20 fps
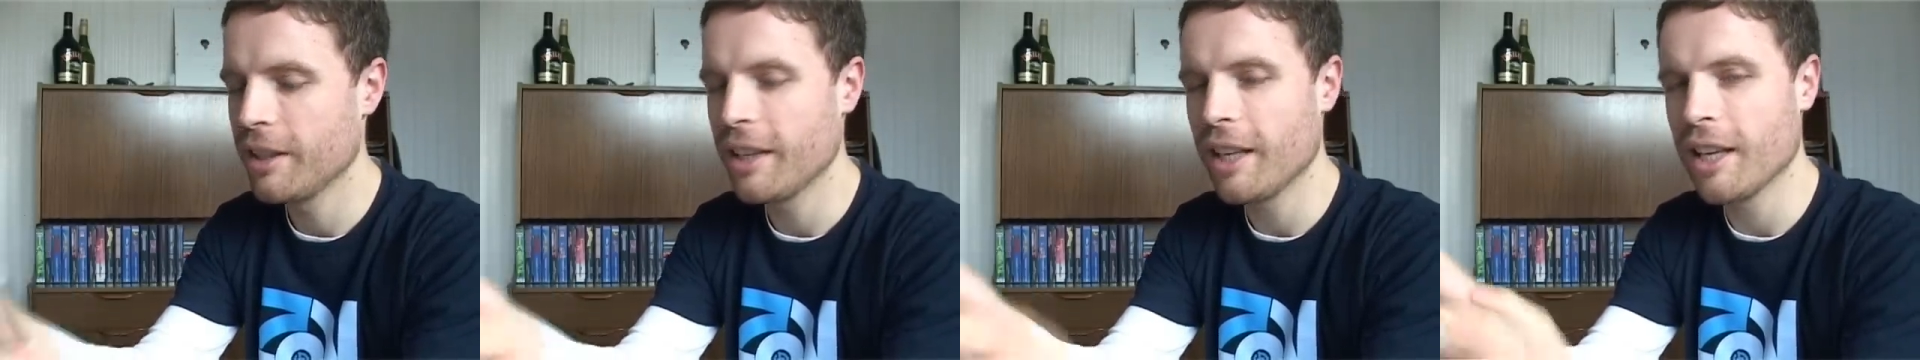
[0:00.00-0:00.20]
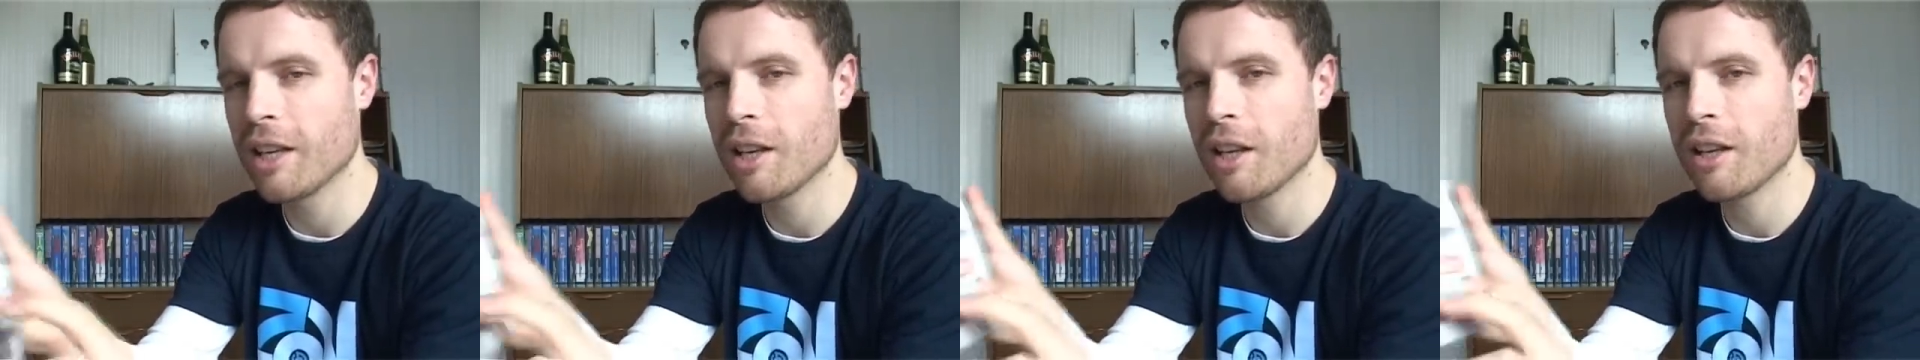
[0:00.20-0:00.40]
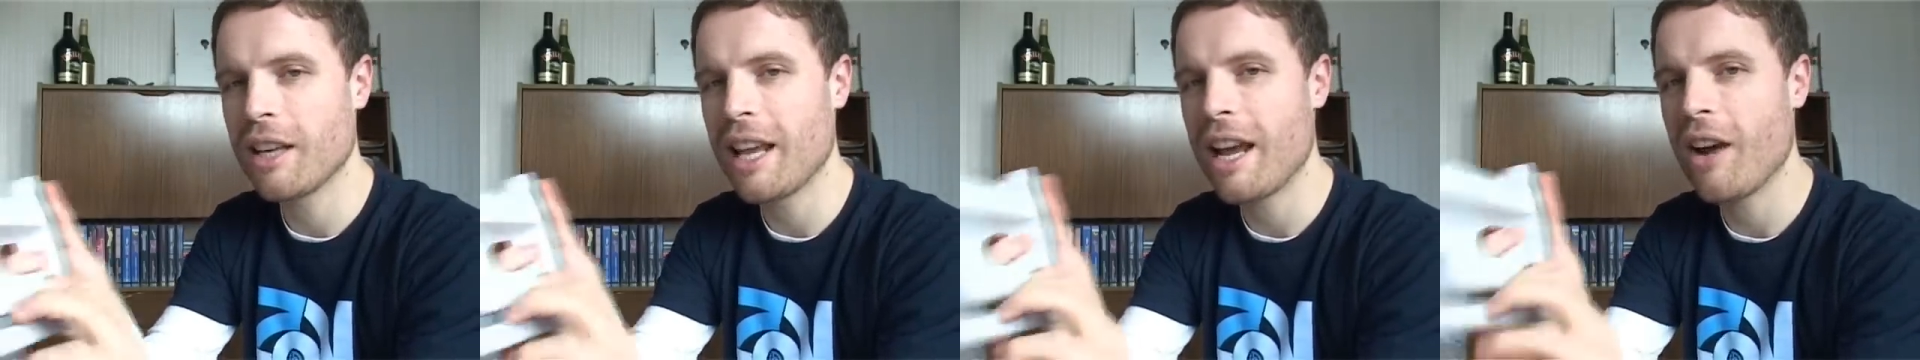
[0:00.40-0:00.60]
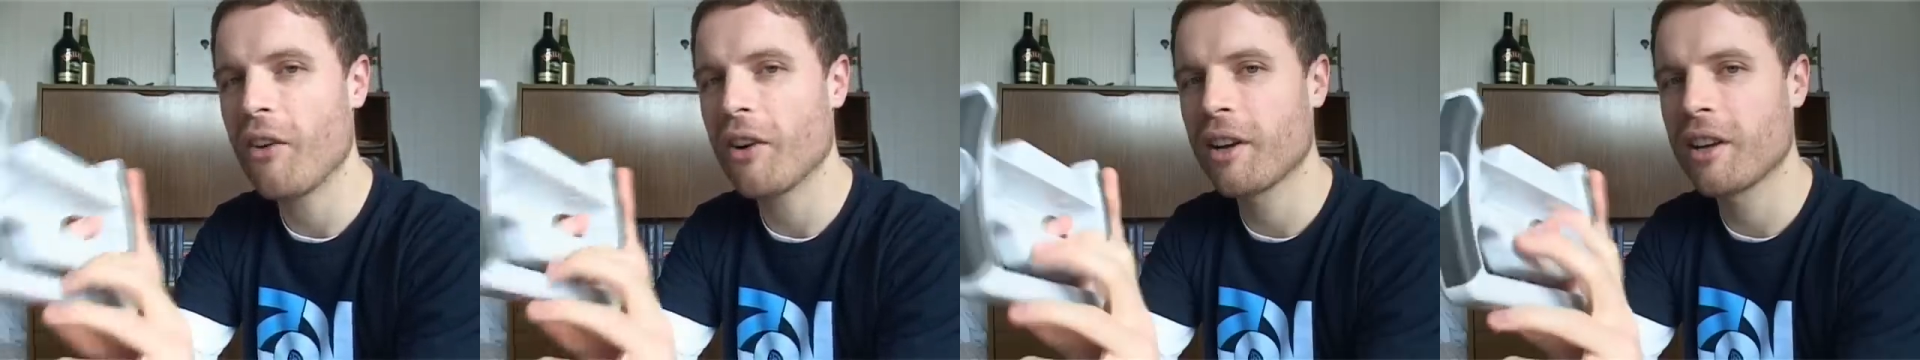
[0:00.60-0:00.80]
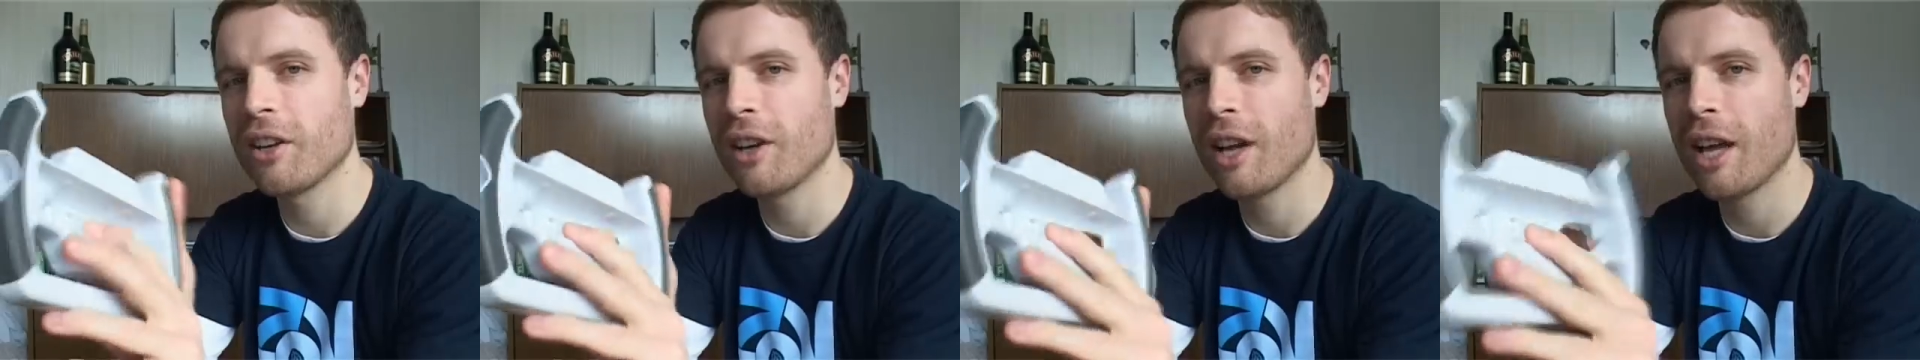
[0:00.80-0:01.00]
yeah, and
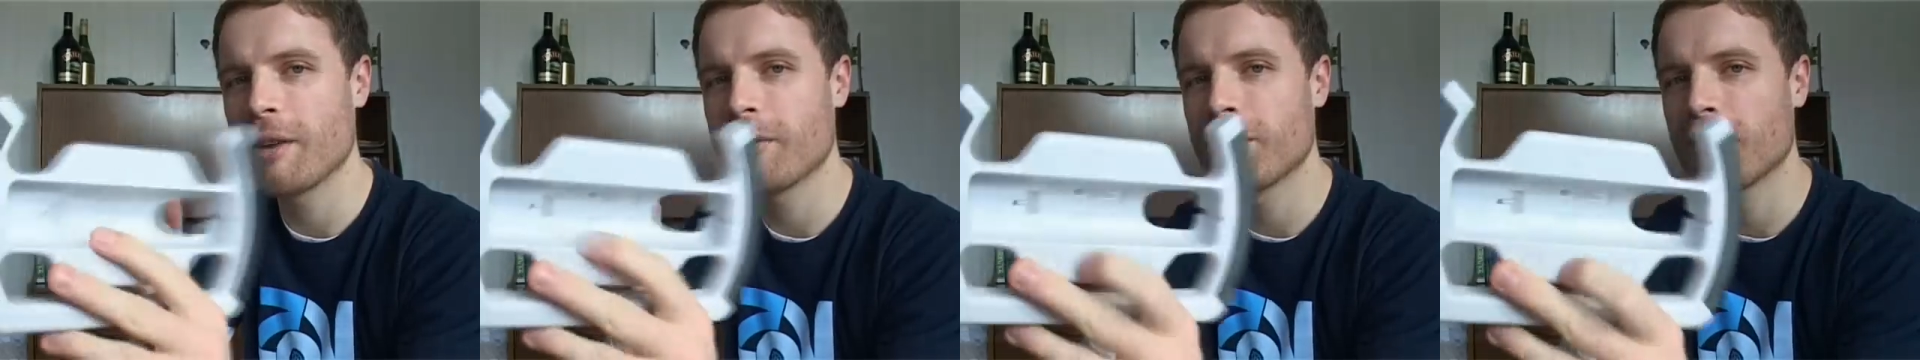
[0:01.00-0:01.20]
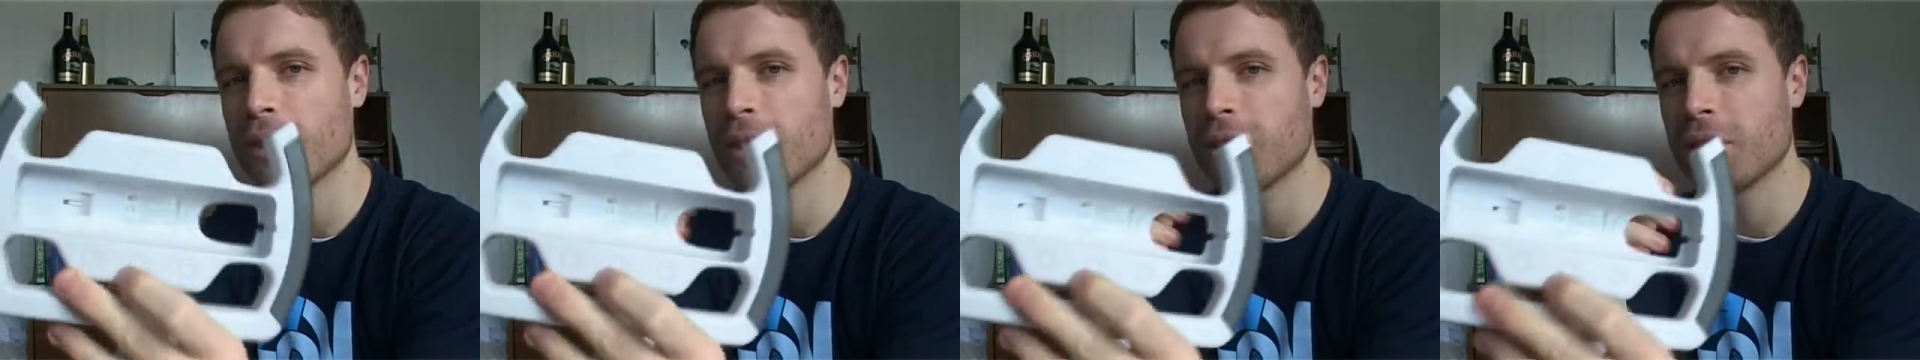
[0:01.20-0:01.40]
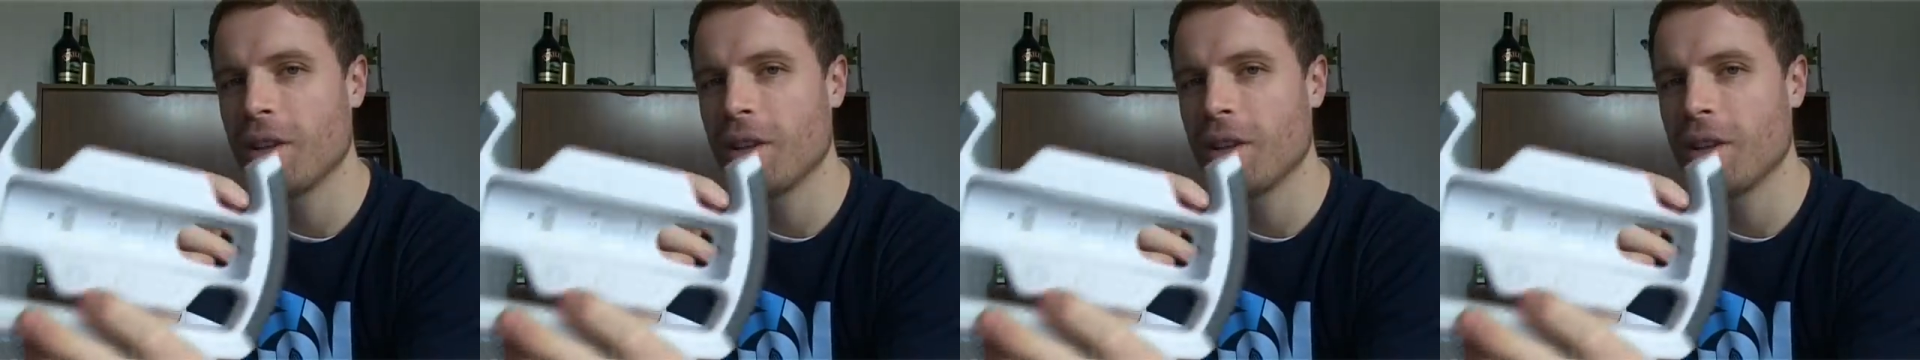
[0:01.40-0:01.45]
now I can have